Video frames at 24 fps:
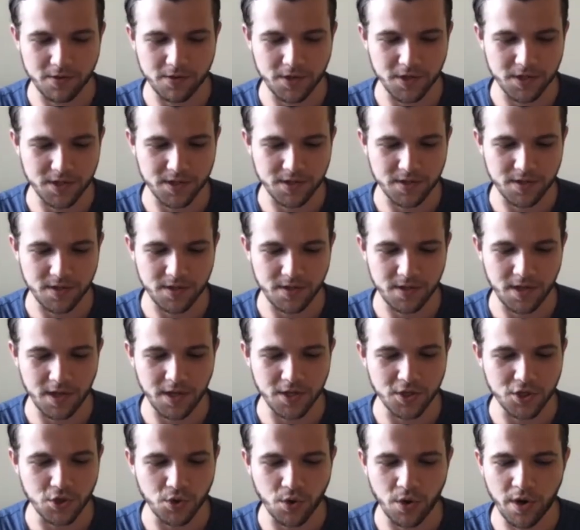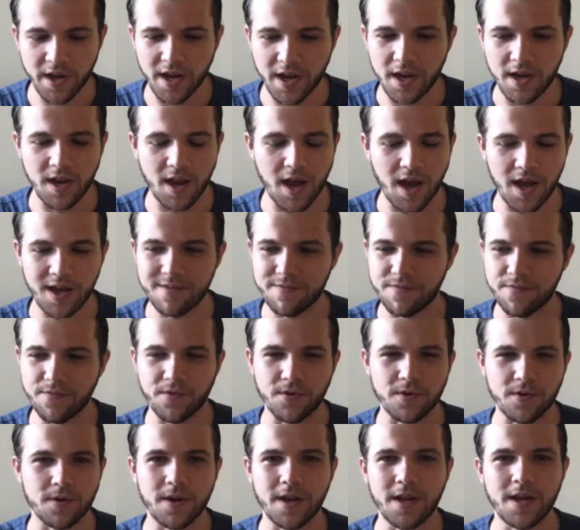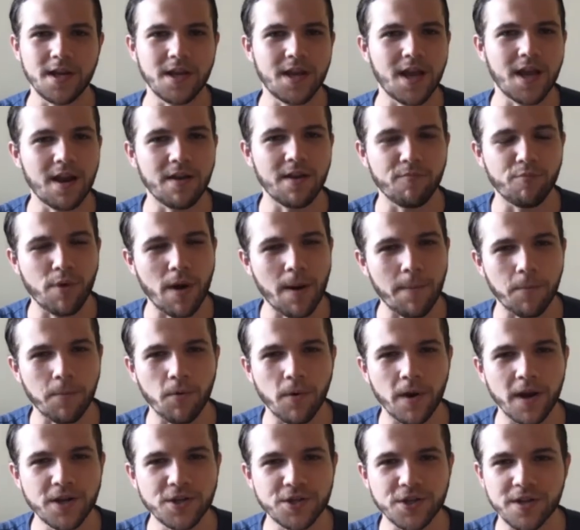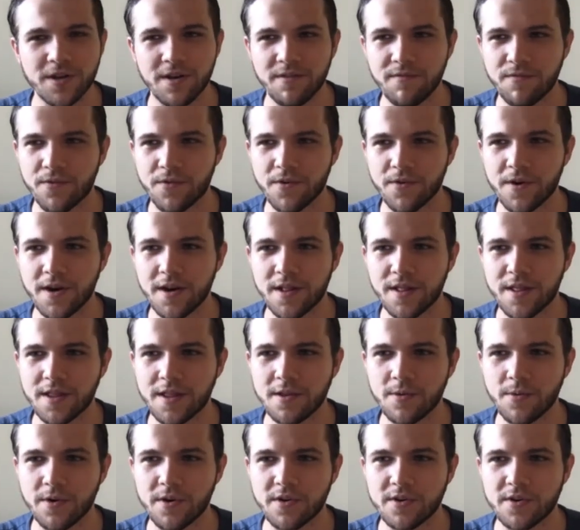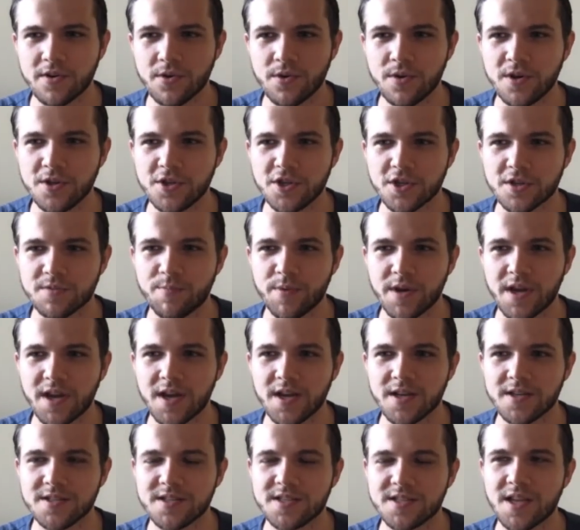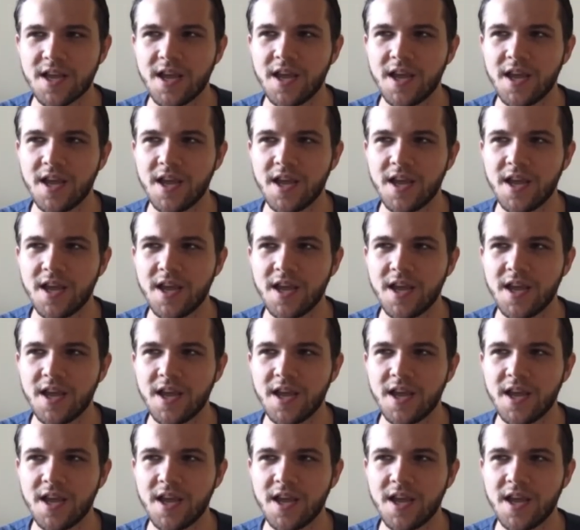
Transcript: just enjoying it, not for any kind of preparation for anything that we were doing, just because